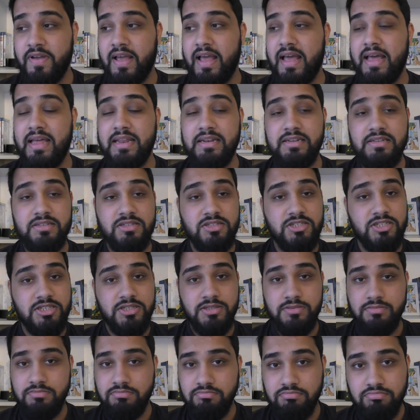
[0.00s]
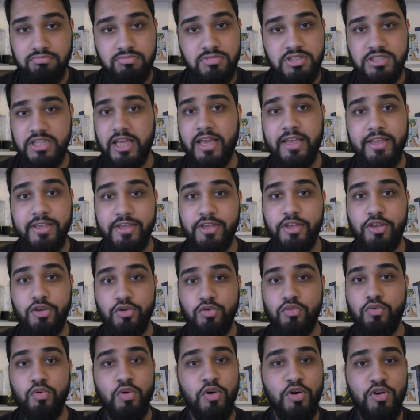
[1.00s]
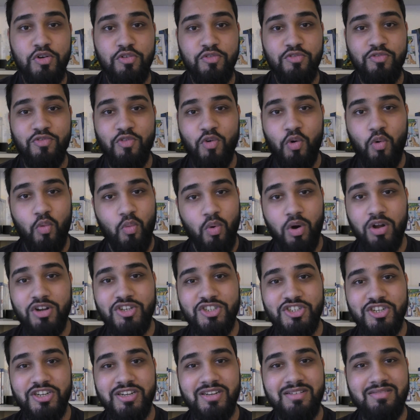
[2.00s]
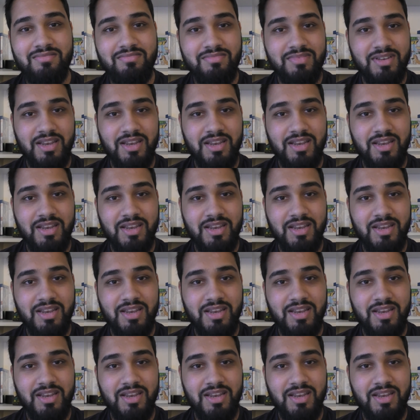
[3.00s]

And thank you for watching.